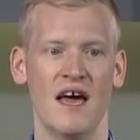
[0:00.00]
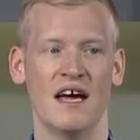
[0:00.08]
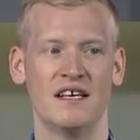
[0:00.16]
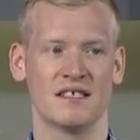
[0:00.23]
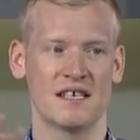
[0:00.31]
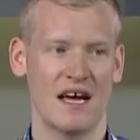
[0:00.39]

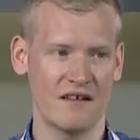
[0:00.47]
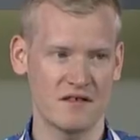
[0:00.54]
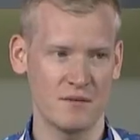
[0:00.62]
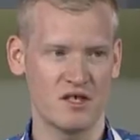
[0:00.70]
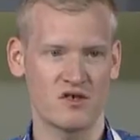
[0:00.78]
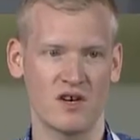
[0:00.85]
It doesn't have
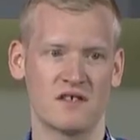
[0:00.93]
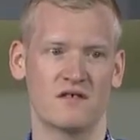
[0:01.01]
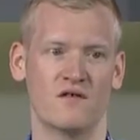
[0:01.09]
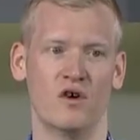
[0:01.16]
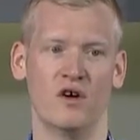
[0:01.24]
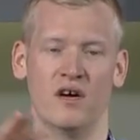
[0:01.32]
to be
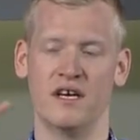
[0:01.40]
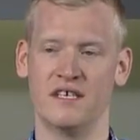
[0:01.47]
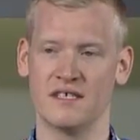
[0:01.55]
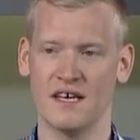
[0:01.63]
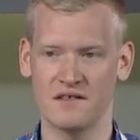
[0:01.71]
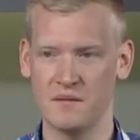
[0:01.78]
stressful. It
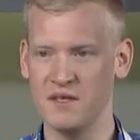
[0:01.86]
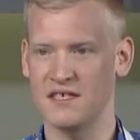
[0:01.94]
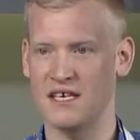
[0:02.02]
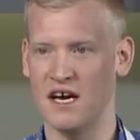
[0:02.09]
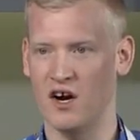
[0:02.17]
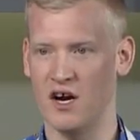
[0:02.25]
doesn't have to be
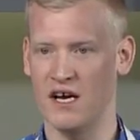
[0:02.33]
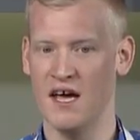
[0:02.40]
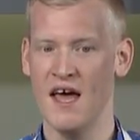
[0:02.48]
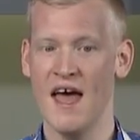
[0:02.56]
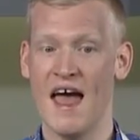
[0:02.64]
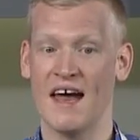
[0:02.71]
scary.
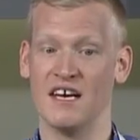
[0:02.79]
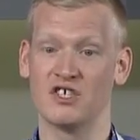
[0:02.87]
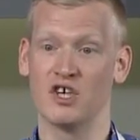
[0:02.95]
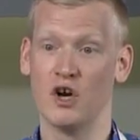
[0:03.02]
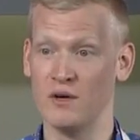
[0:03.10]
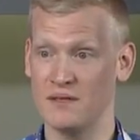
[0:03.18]
And it
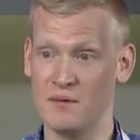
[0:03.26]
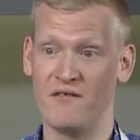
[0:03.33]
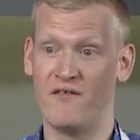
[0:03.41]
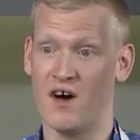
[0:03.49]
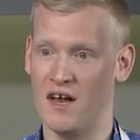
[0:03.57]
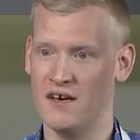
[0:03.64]
should always be
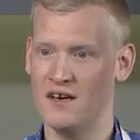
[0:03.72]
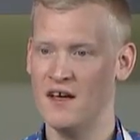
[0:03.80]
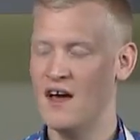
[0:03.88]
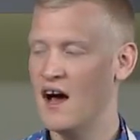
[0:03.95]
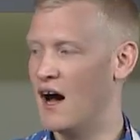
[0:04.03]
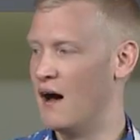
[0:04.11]
fun.
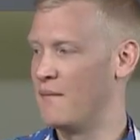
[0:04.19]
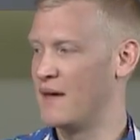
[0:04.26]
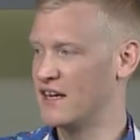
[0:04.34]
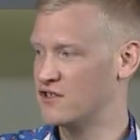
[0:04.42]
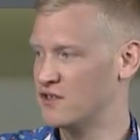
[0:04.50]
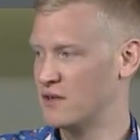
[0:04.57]

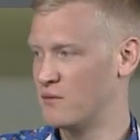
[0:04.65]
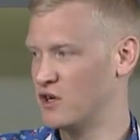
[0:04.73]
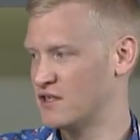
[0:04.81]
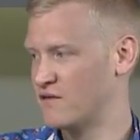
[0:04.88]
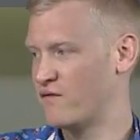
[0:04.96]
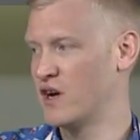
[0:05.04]
Andrew Zimmern
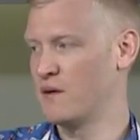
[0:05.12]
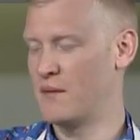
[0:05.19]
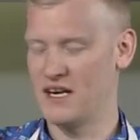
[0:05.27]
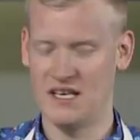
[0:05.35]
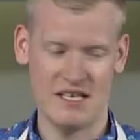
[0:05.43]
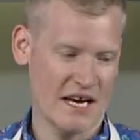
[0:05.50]
is a friend of
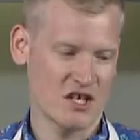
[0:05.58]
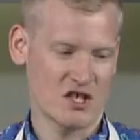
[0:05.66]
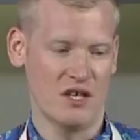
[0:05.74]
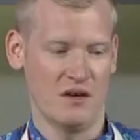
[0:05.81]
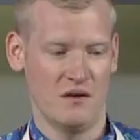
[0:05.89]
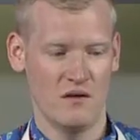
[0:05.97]
mine, and he
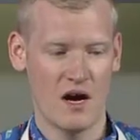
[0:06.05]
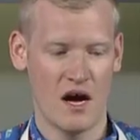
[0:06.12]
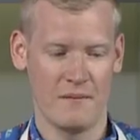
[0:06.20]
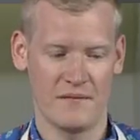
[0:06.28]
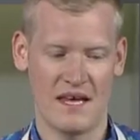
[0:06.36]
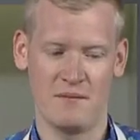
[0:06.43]
actually
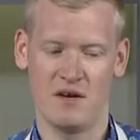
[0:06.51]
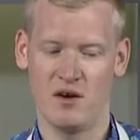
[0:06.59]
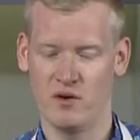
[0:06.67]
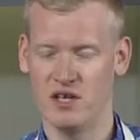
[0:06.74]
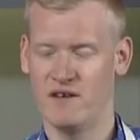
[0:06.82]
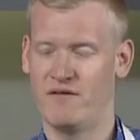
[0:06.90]
gave me a
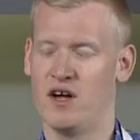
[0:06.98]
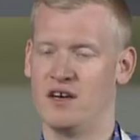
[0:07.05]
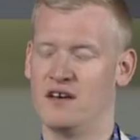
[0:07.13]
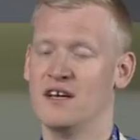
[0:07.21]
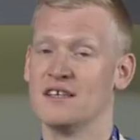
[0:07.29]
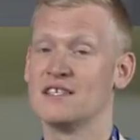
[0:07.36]
really
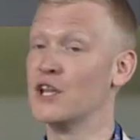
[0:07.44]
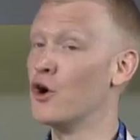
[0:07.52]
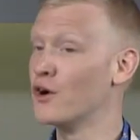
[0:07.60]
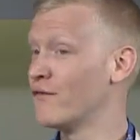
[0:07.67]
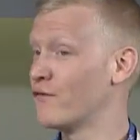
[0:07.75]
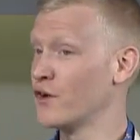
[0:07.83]
fun
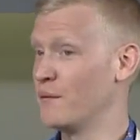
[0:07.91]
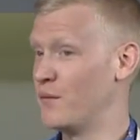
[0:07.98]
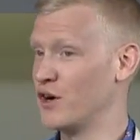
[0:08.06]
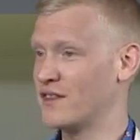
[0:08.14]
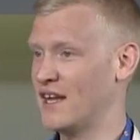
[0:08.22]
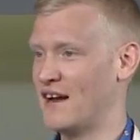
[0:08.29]
slogan for the
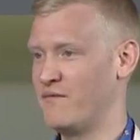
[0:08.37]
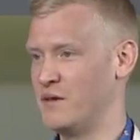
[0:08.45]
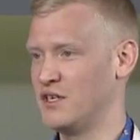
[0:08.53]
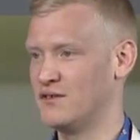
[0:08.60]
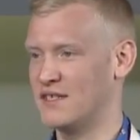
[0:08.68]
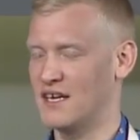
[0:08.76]
book that I've
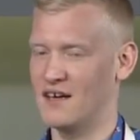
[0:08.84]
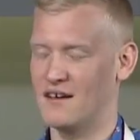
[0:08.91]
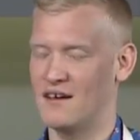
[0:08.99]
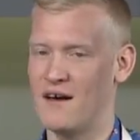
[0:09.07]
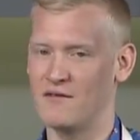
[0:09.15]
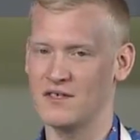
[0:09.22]
been
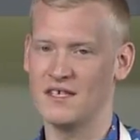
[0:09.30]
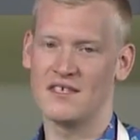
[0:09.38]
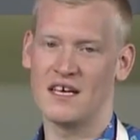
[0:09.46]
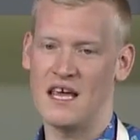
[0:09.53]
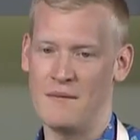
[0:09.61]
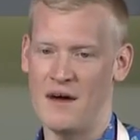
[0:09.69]
using ever since
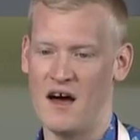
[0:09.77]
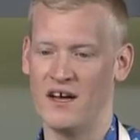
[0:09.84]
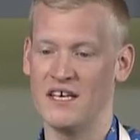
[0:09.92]
it came out.